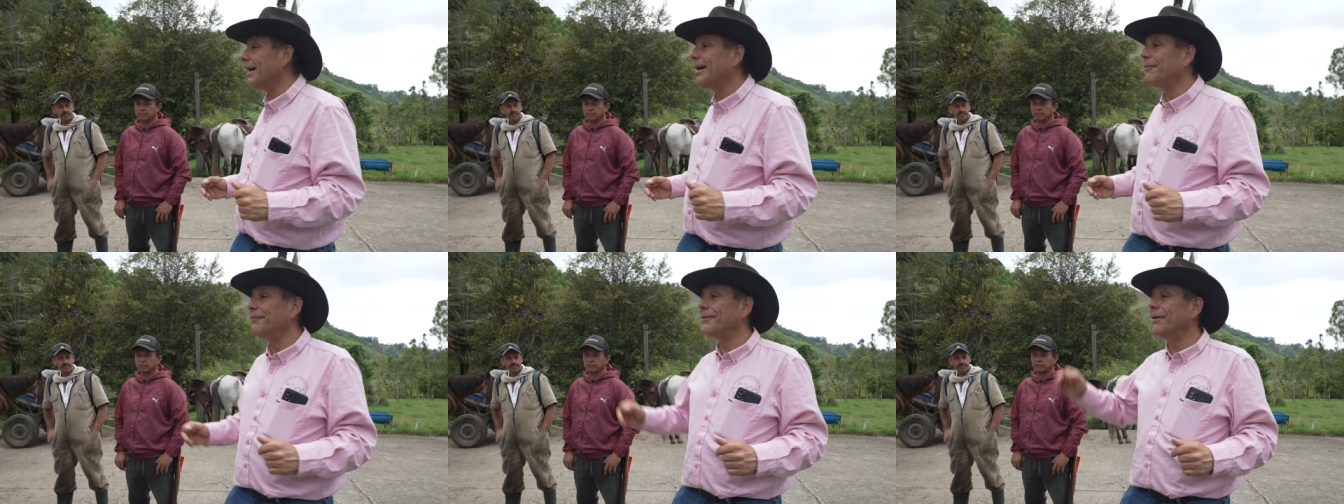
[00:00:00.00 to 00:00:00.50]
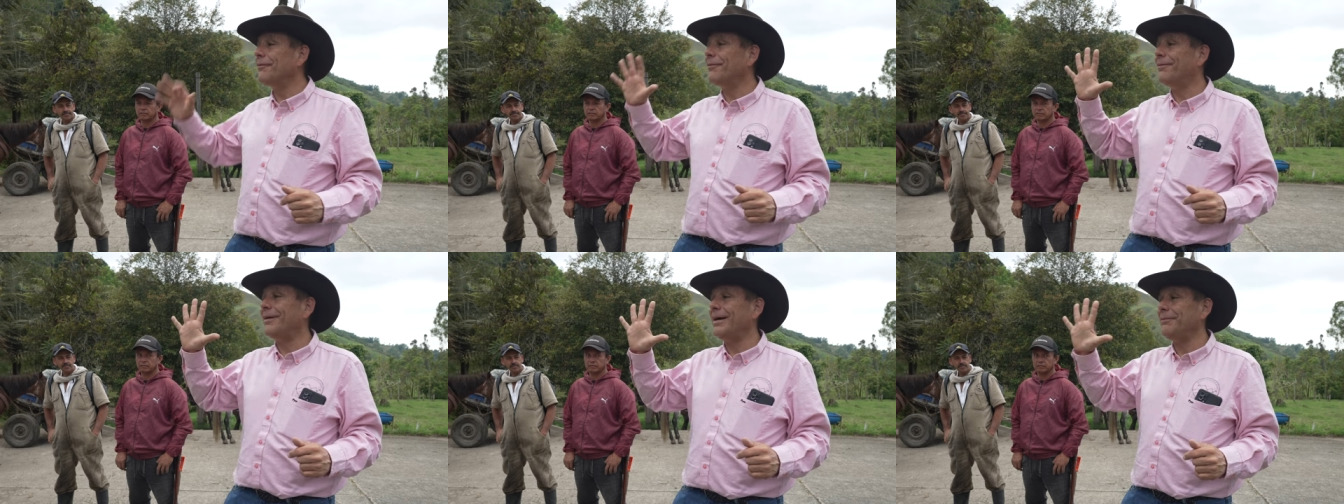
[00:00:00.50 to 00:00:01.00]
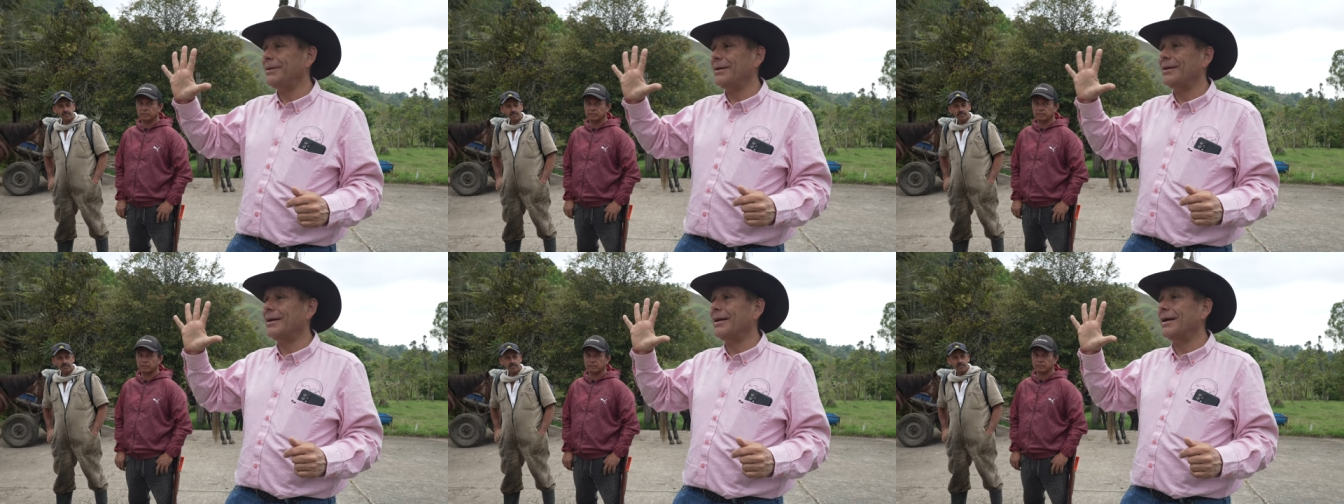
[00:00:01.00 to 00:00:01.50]
have five
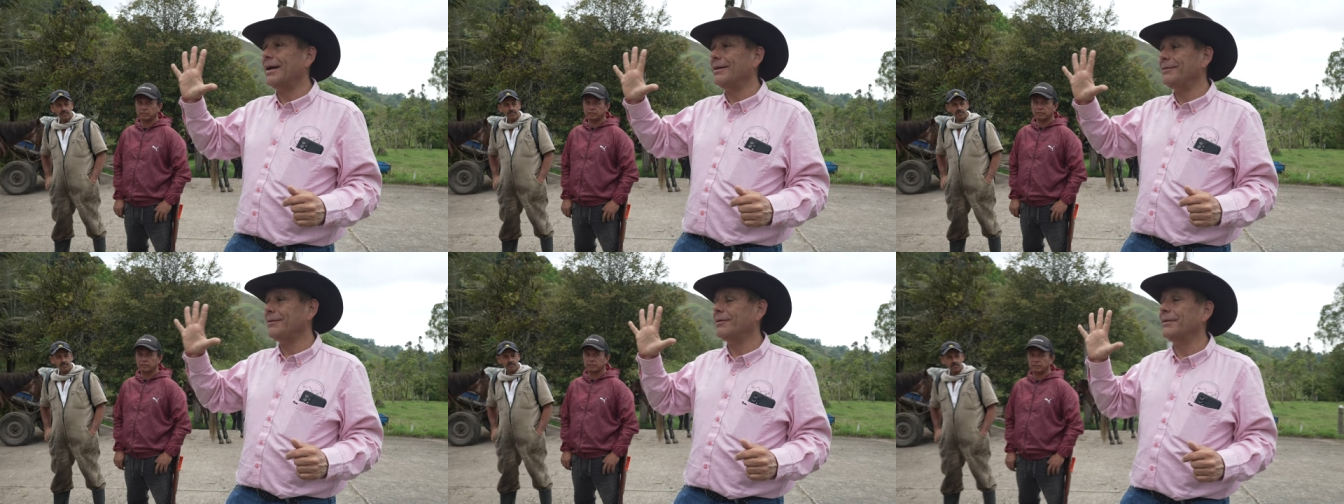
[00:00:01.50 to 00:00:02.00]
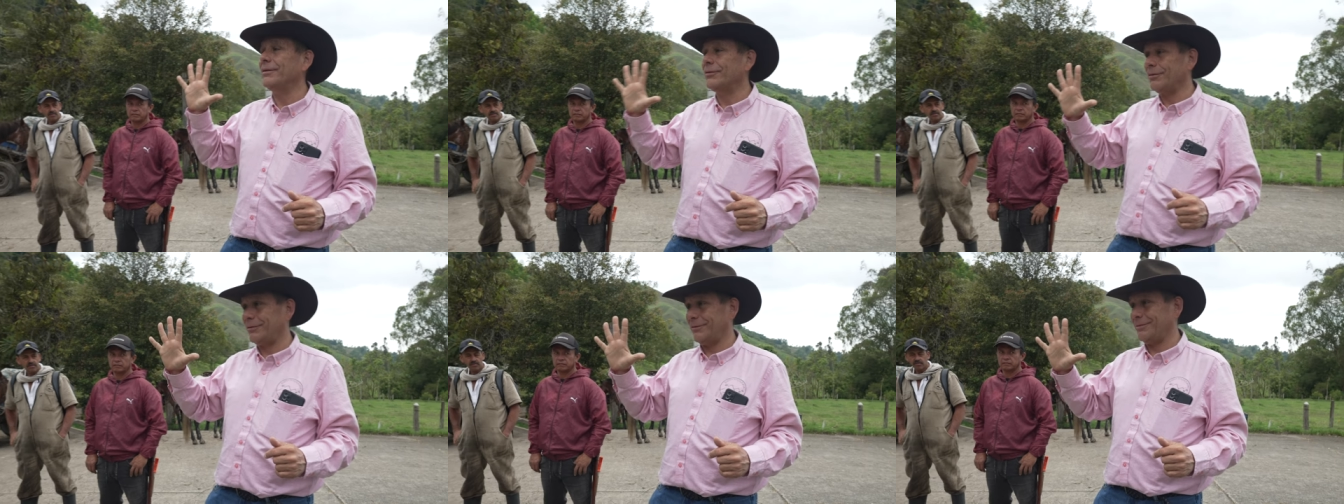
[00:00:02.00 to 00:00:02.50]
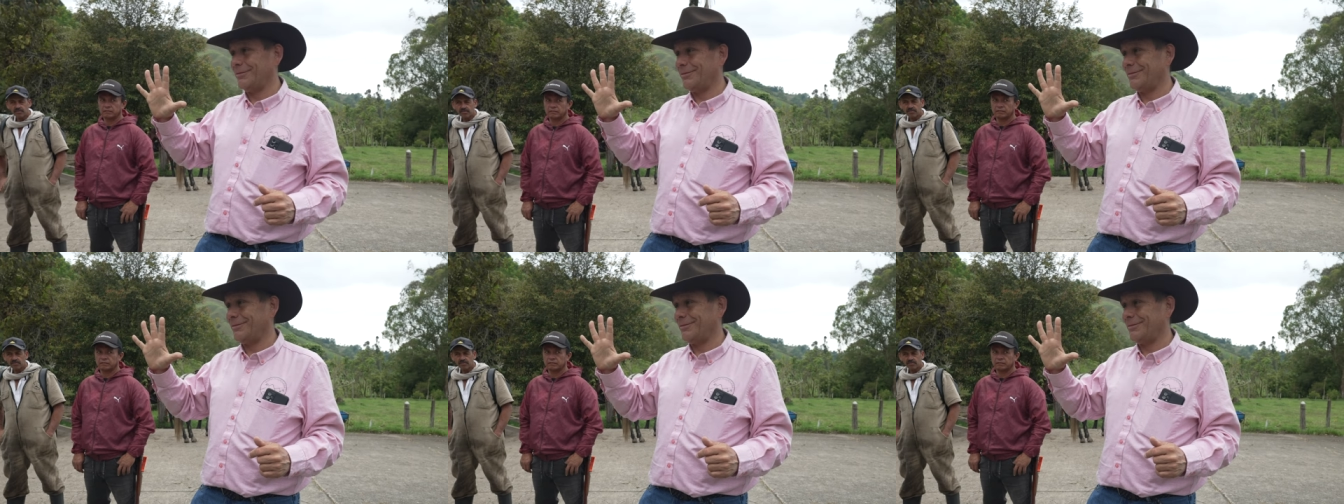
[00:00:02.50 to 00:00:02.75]
kinds of instructions.